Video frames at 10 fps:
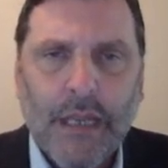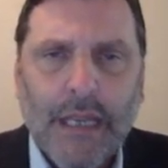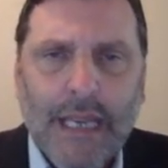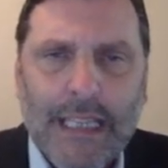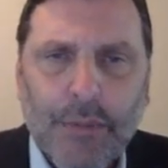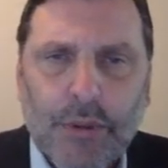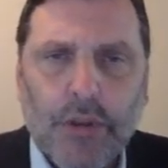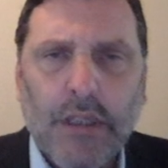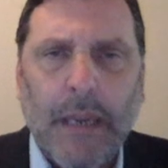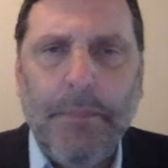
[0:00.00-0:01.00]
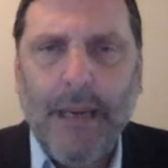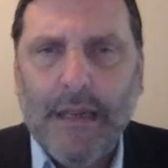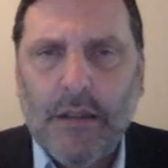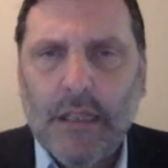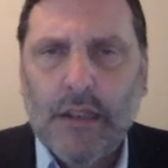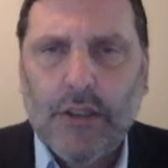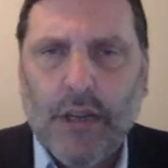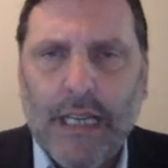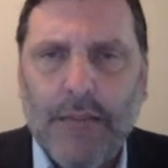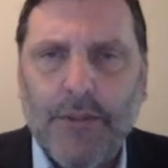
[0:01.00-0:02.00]
And then we're going to look at
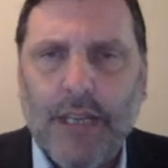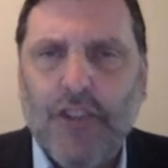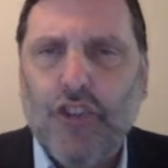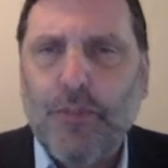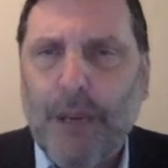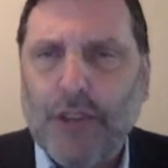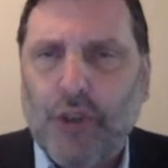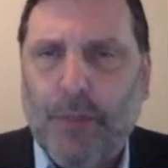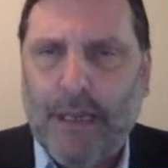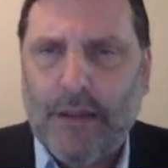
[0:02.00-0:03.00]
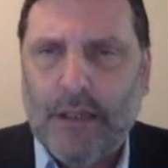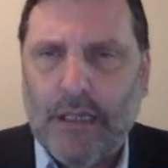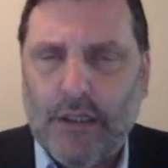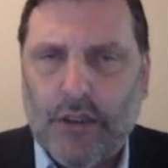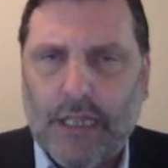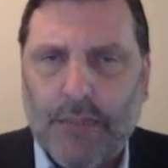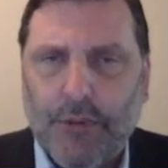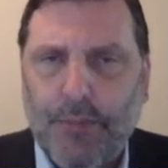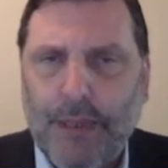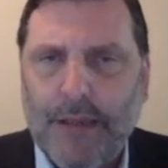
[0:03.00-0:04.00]
parallelograms and special
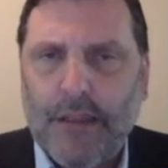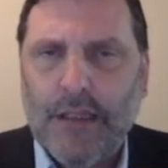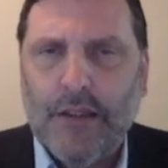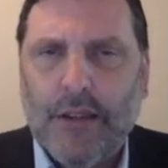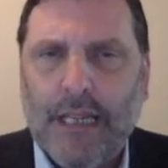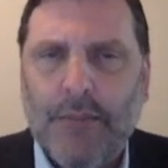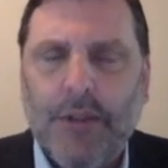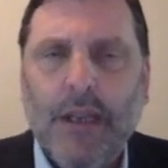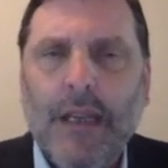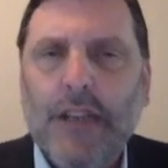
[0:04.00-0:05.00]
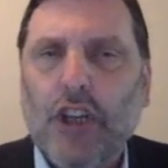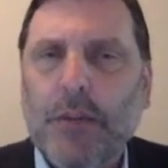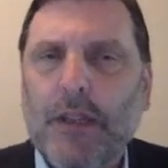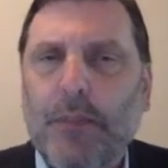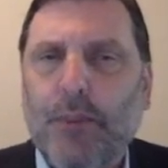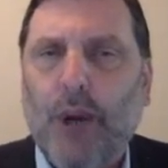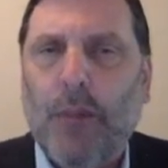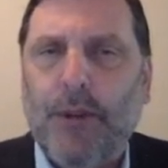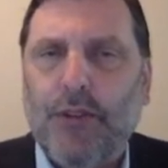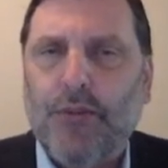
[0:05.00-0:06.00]
parallelograms. Parallelograms, and talk about the
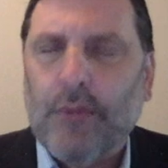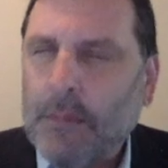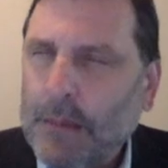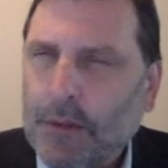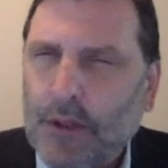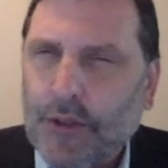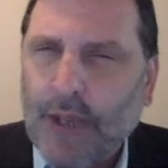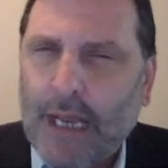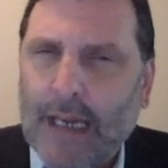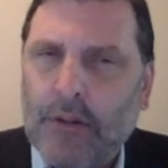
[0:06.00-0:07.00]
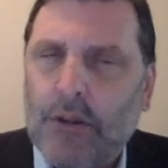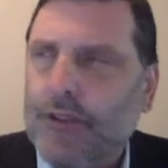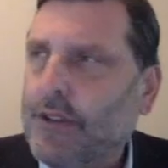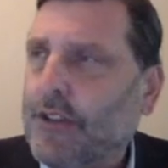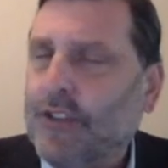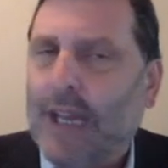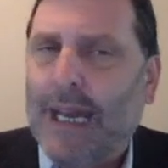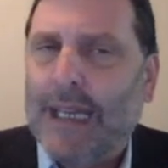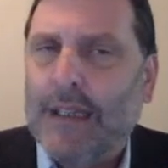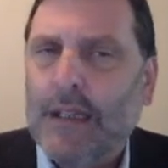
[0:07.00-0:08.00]
properties. Remember, those arrows on the
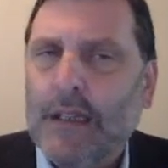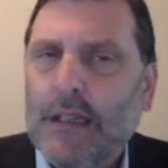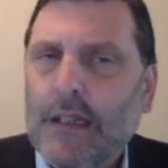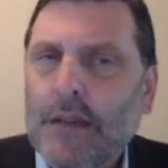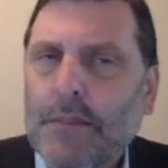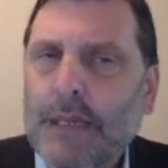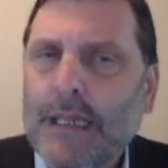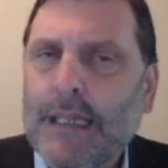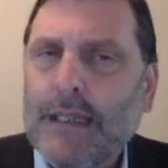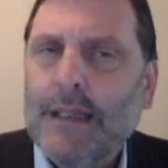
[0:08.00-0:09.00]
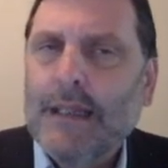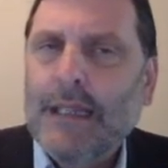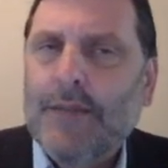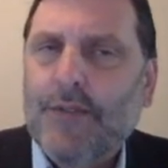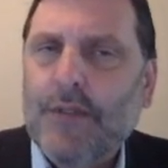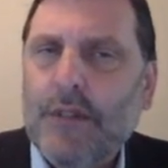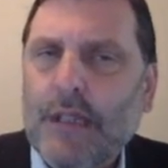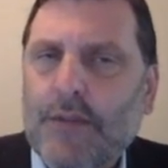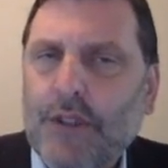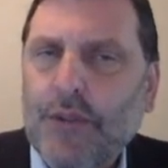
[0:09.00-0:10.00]
side mean
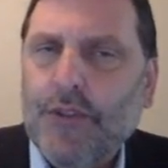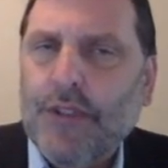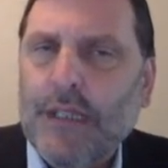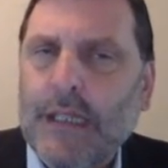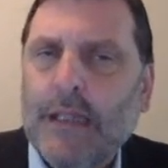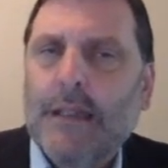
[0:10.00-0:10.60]
if you see